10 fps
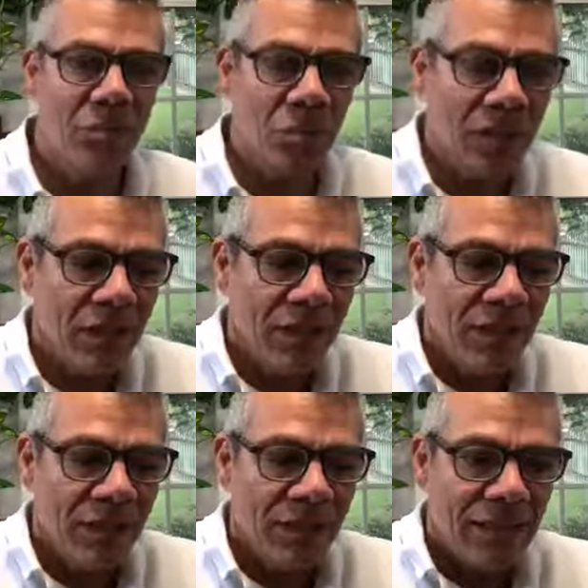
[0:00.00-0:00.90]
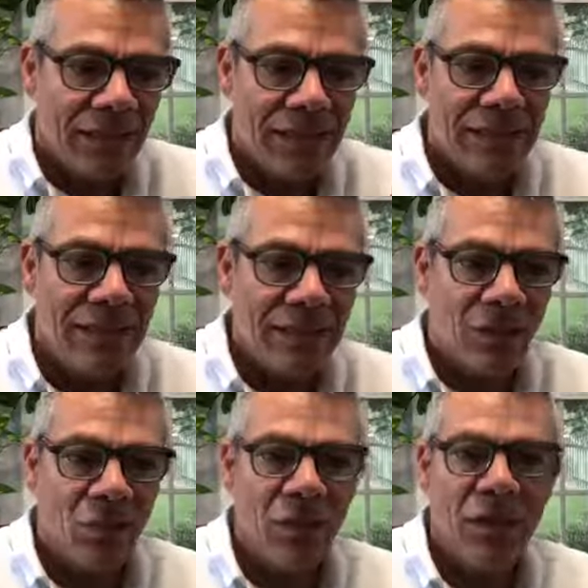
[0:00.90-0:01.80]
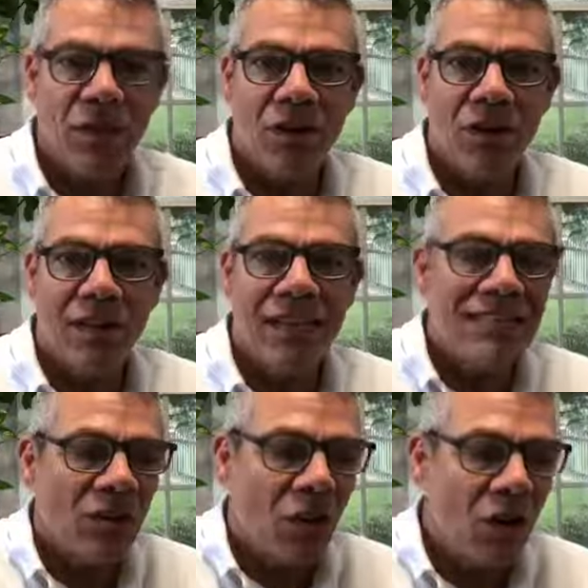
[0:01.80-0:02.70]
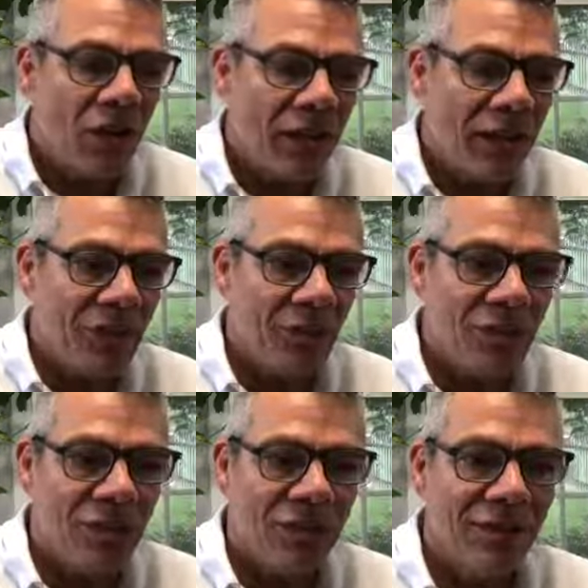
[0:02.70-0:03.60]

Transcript: But that idea that we are, it's all energy.